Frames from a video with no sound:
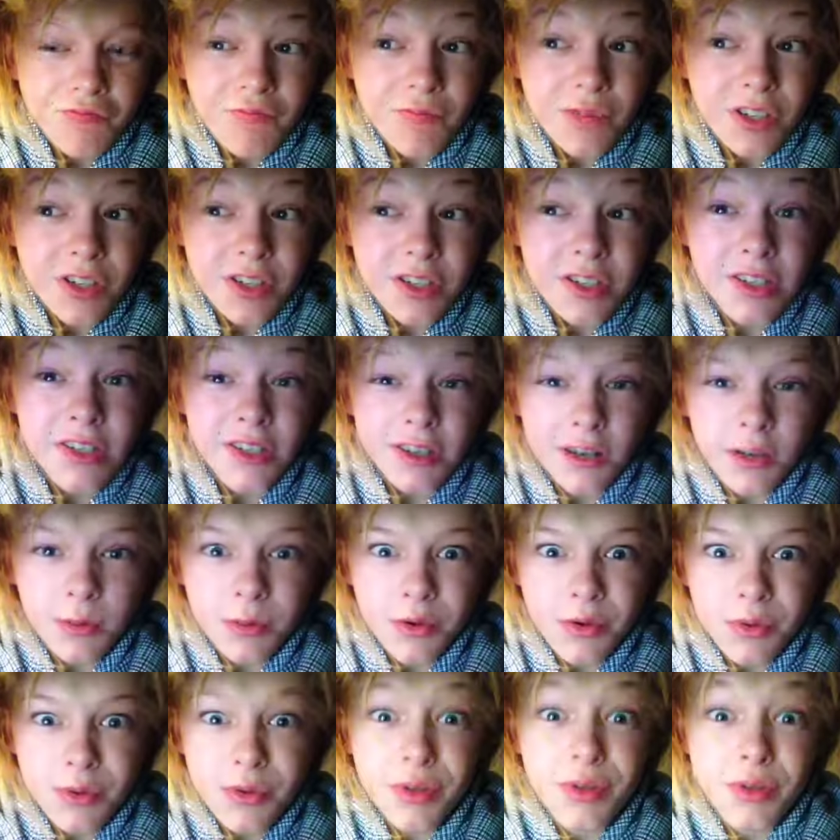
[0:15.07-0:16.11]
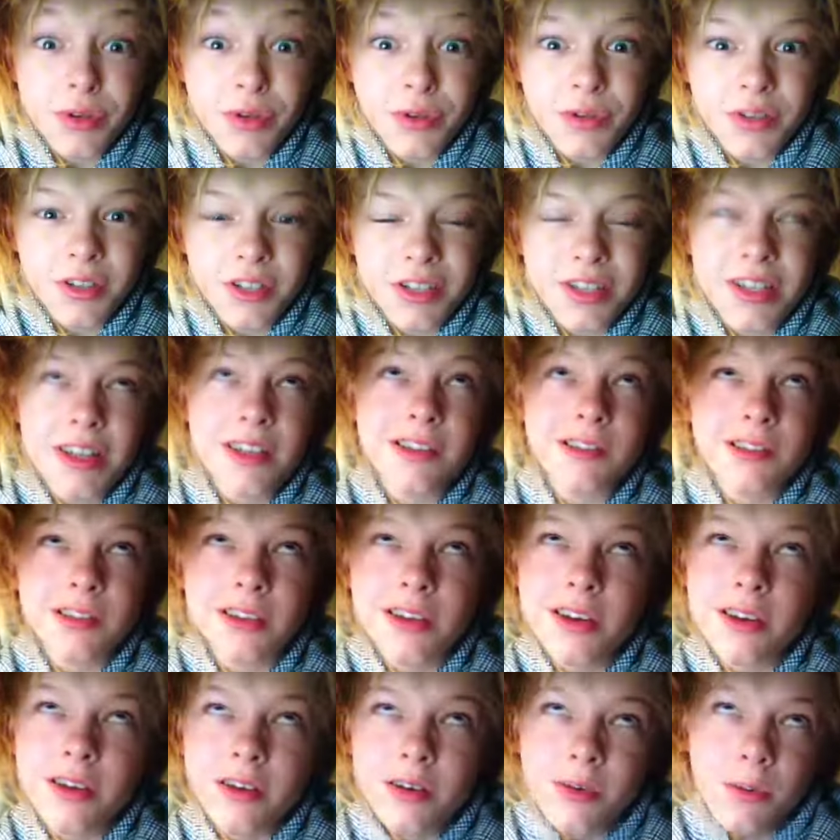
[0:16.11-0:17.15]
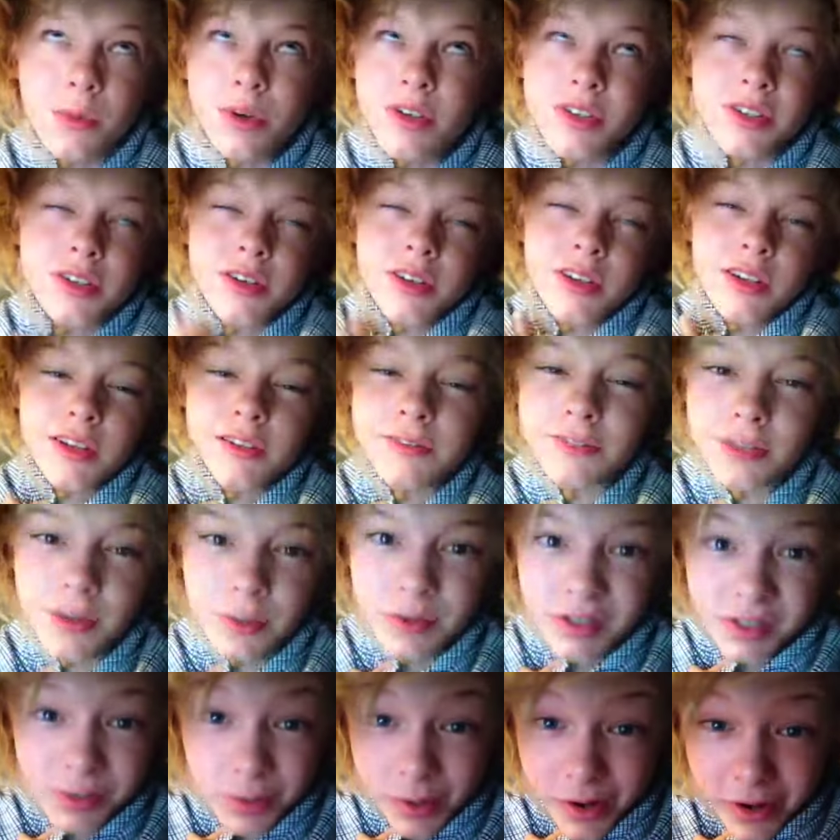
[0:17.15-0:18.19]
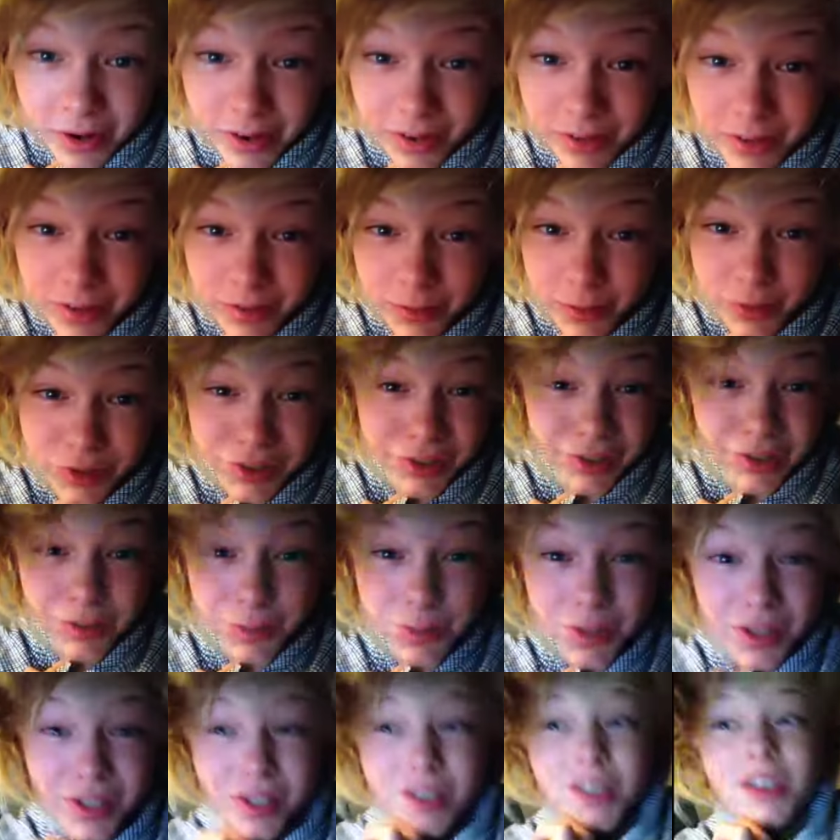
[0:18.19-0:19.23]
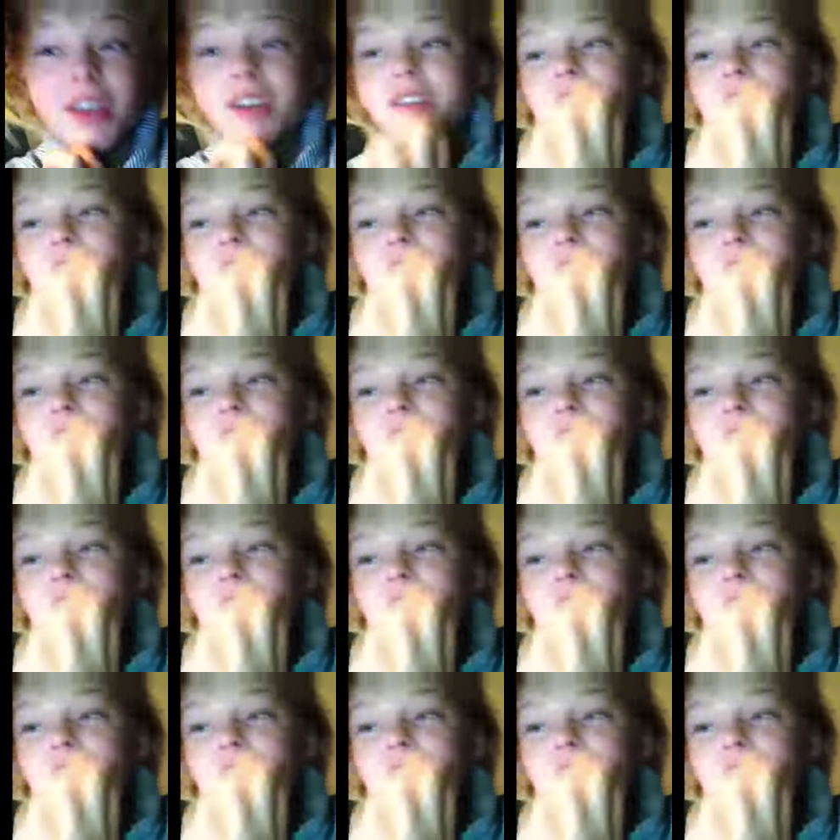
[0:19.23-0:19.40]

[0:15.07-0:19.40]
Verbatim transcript: I think that'll be really cool because it's like once in a lifetime experience, which is amazing.